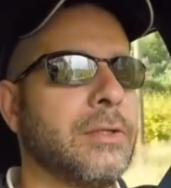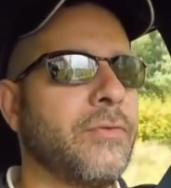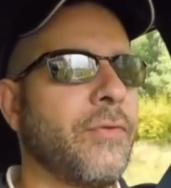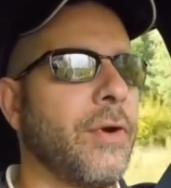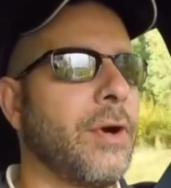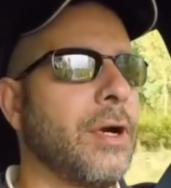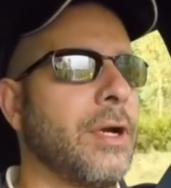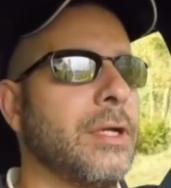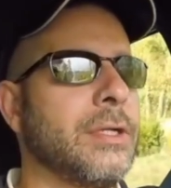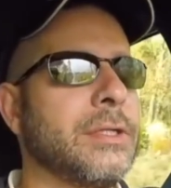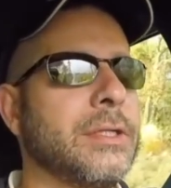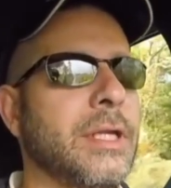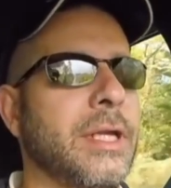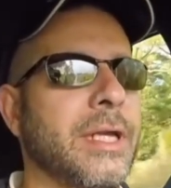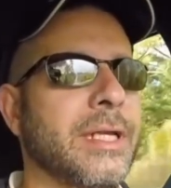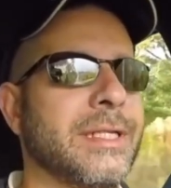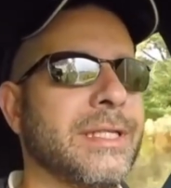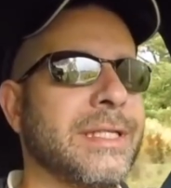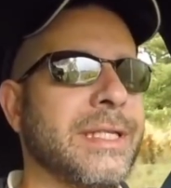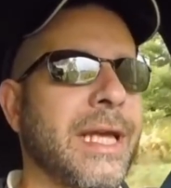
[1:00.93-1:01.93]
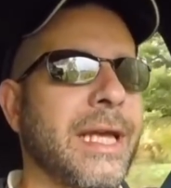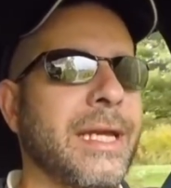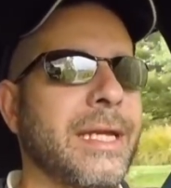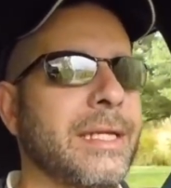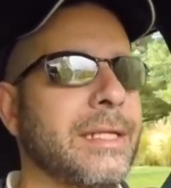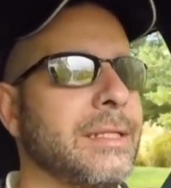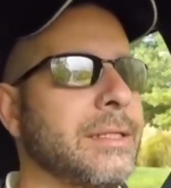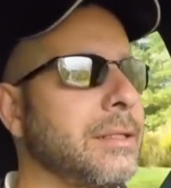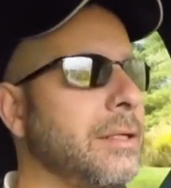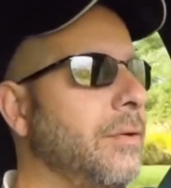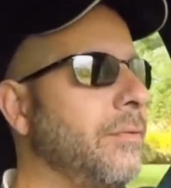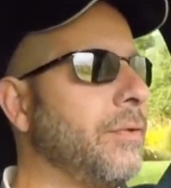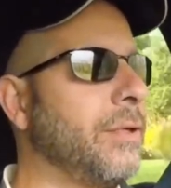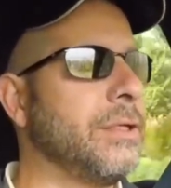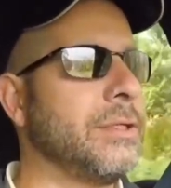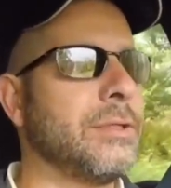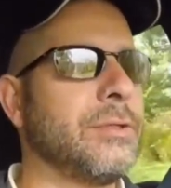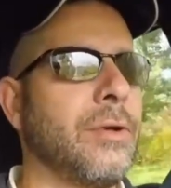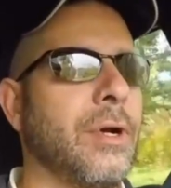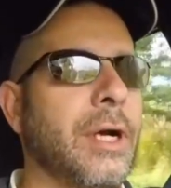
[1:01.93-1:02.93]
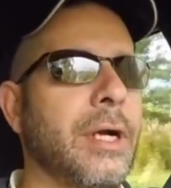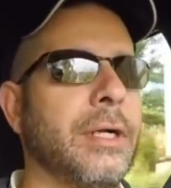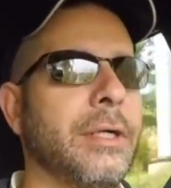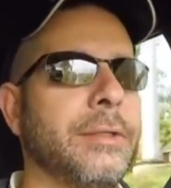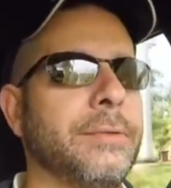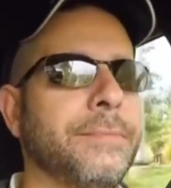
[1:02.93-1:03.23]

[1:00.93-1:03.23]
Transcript: far as the aesthetics of this truck.